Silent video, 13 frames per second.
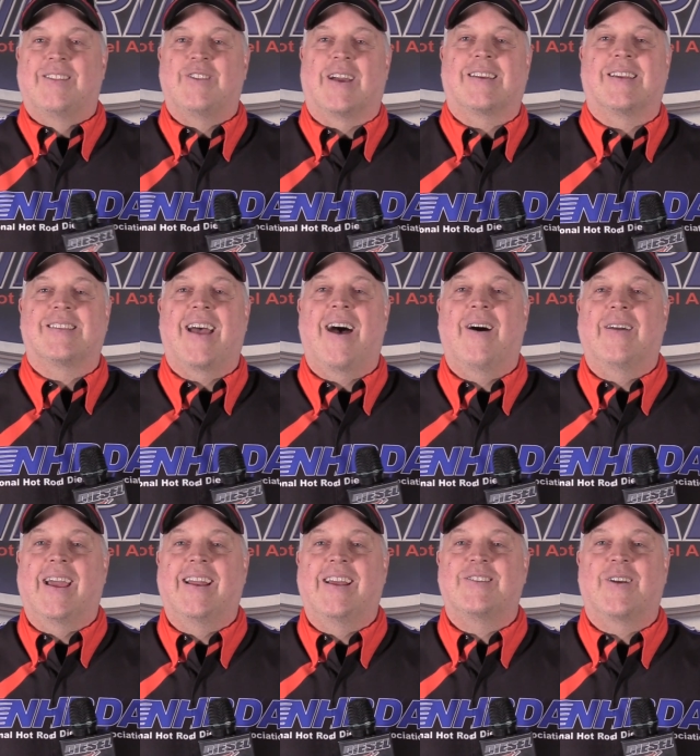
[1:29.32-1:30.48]
Check us out,
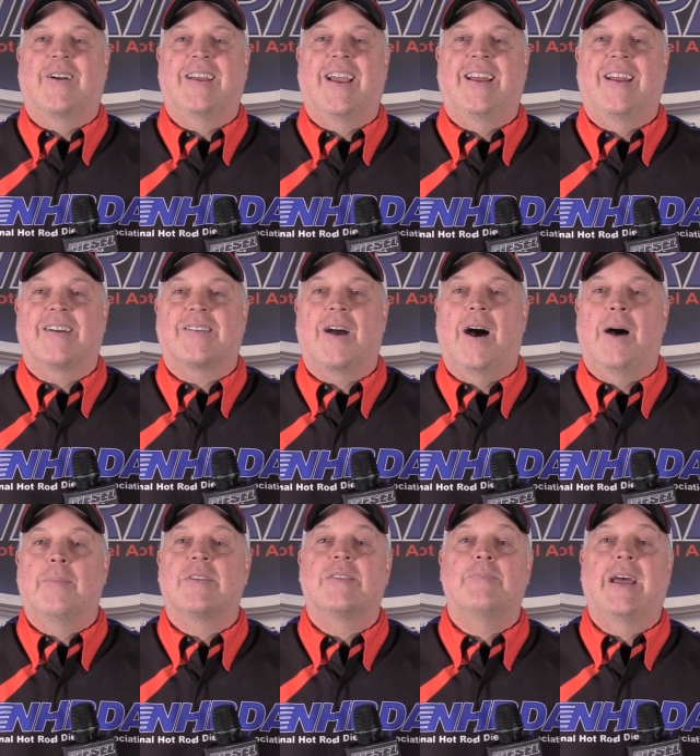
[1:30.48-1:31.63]

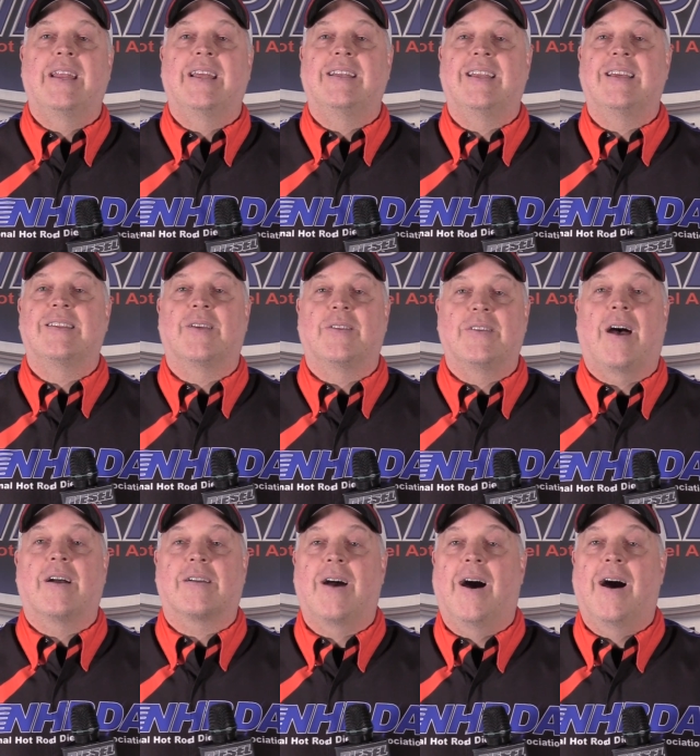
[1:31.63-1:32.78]
nhrda.com,
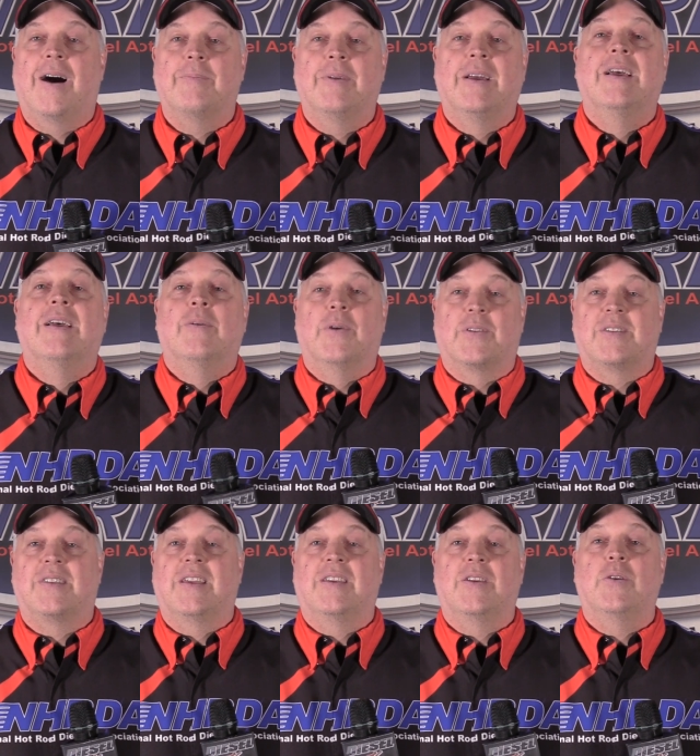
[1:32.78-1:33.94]
smedingdiesel.com. We'll
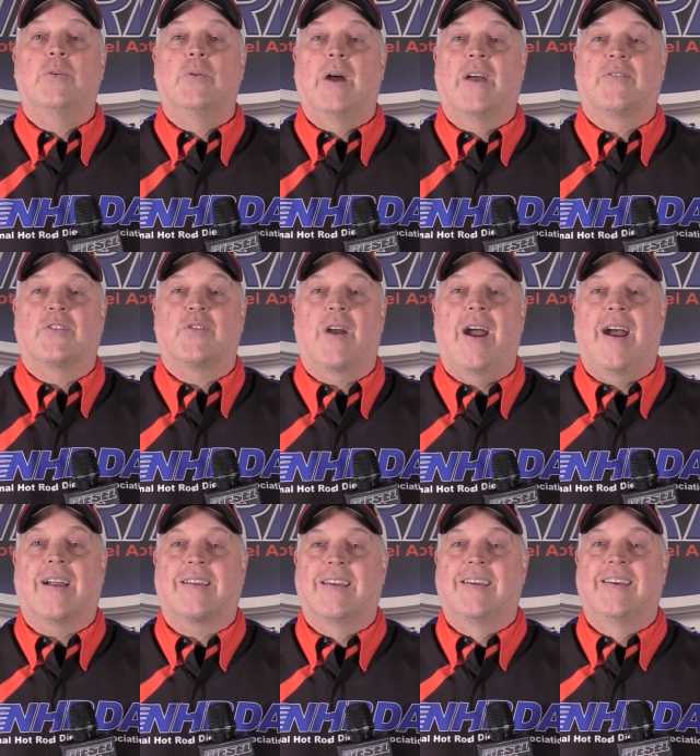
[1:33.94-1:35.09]
see you at the
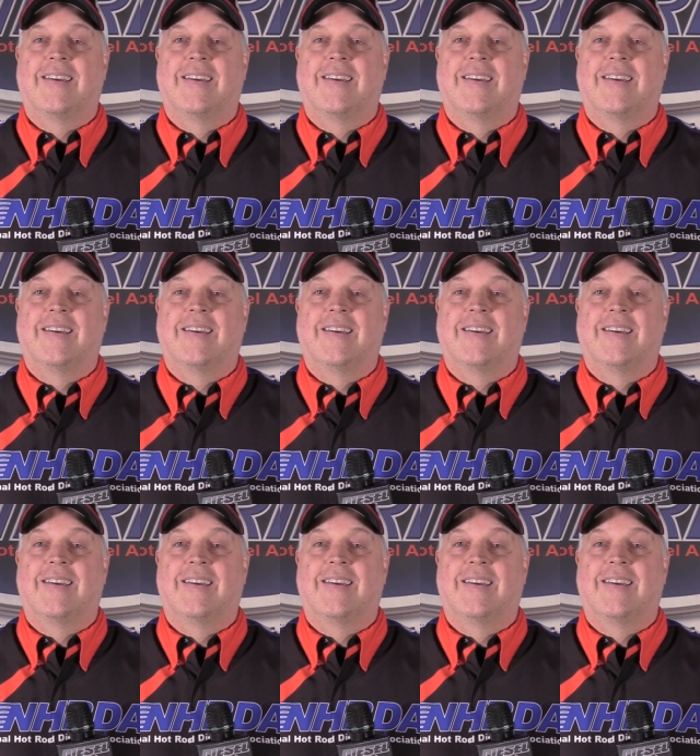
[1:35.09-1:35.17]
track.